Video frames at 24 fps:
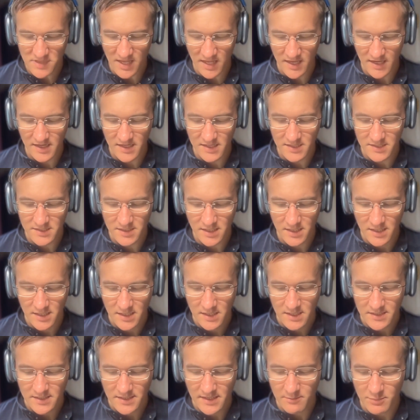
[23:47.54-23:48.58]
And
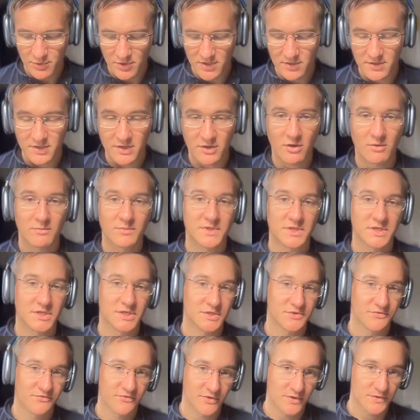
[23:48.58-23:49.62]
they put out a
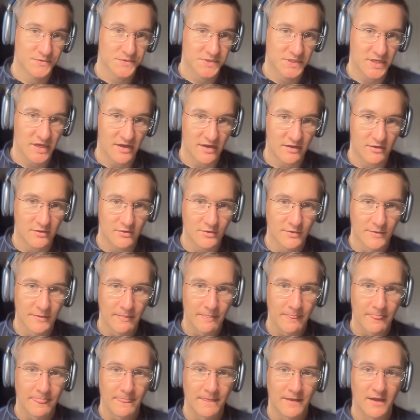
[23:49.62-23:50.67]
competition for UCL,
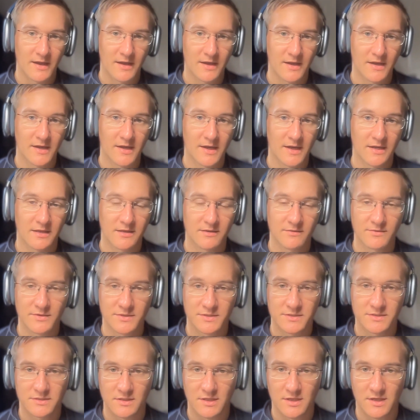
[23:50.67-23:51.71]
and it
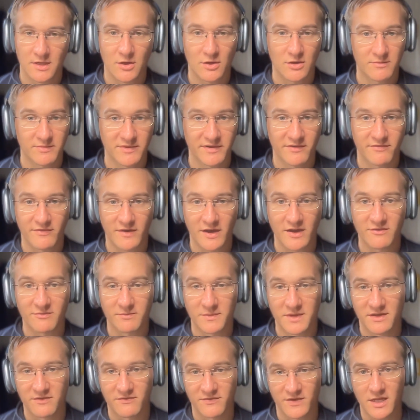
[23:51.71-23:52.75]
was going to be a
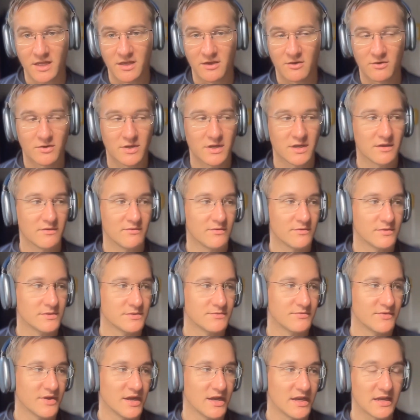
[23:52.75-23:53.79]
5-minute video, and it was
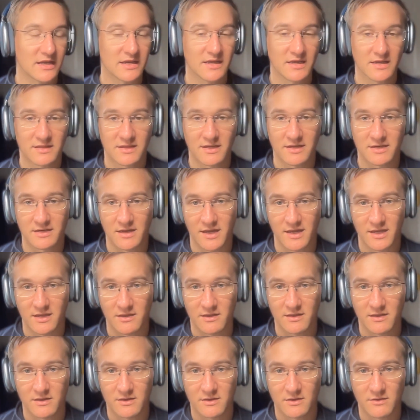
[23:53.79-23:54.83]
very clear that like
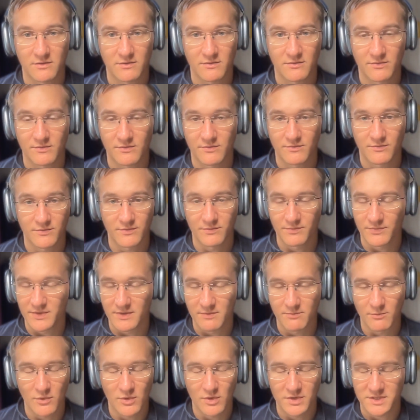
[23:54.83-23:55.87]
the
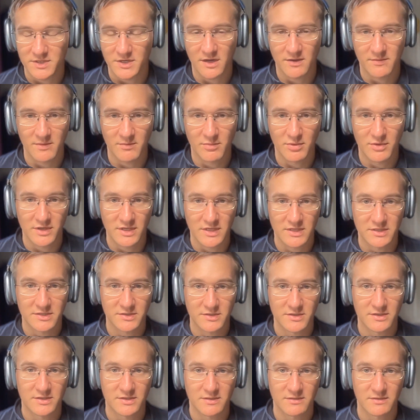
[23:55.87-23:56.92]
more time you put
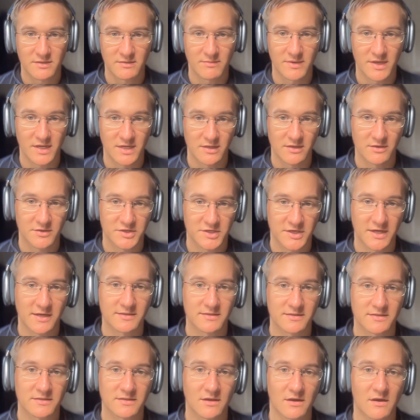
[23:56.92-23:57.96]
into it, the better your
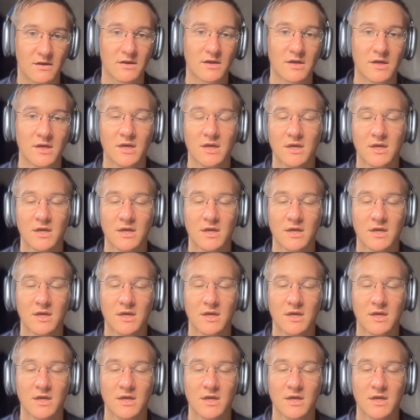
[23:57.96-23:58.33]
chances are.